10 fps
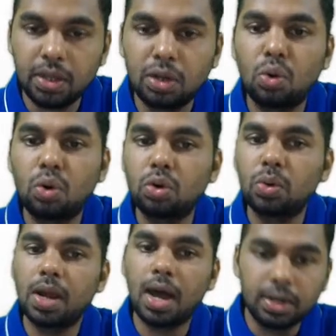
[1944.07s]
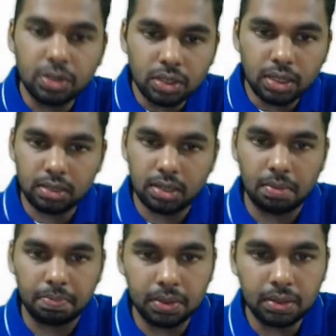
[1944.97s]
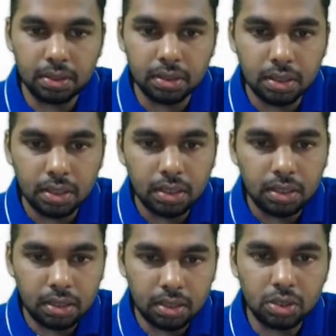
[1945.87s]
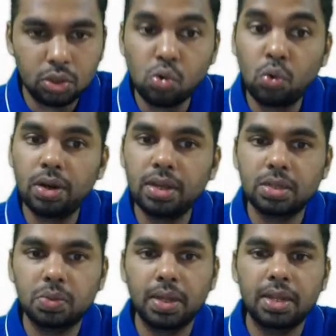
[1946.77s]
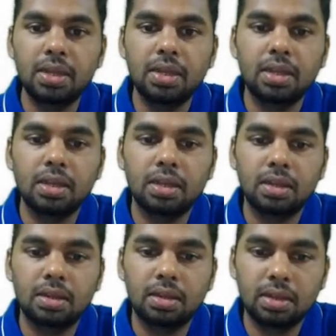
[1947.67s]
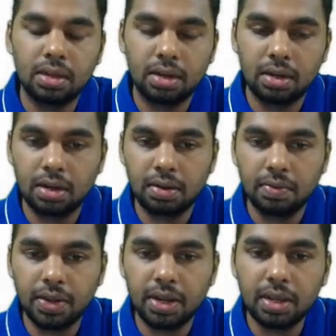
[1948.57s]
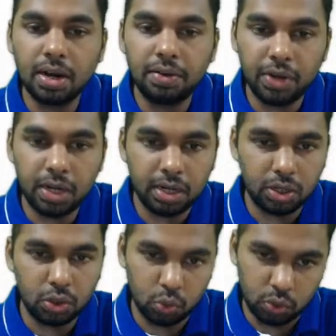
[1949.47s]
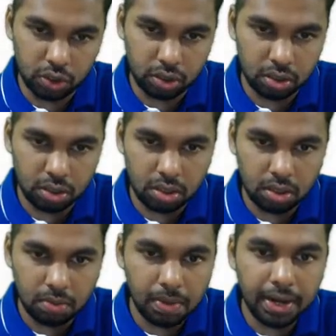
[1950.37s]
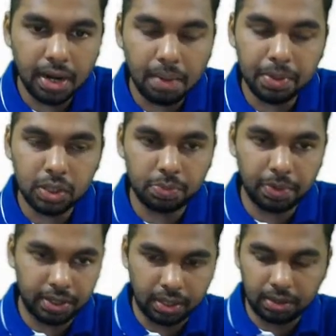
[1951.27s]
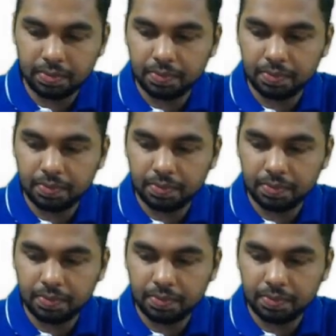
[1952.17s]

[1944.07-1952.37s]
we go to larger examples, this tool is very convenient to use by number splitting.